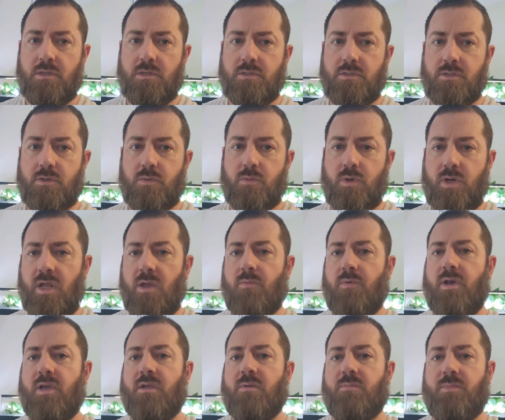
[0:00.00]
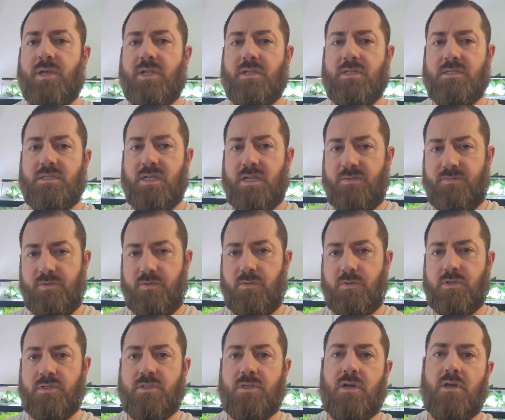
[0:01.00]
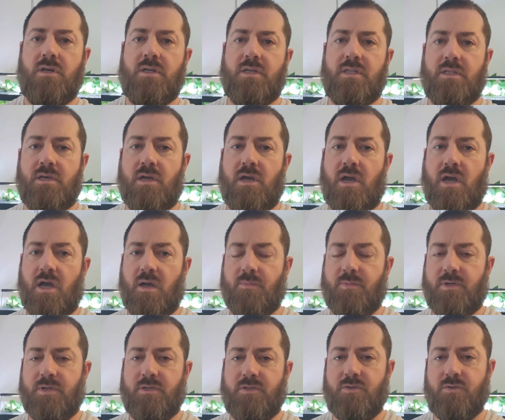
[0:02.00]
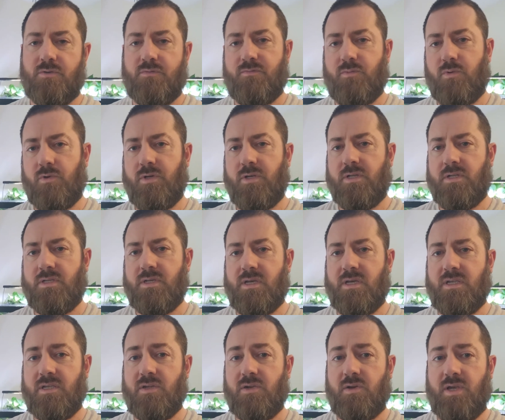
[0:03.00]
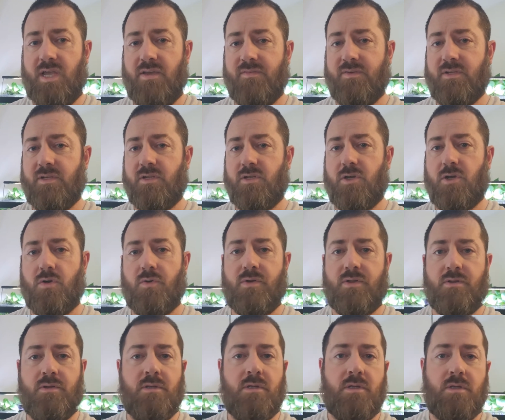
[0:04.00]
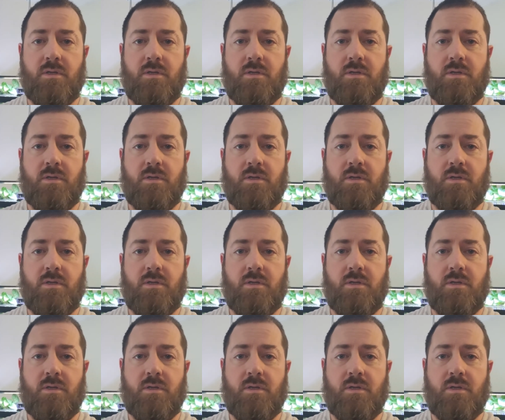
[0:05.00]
So what I recommend is that if you are starting in the hobby, to avoid having to go and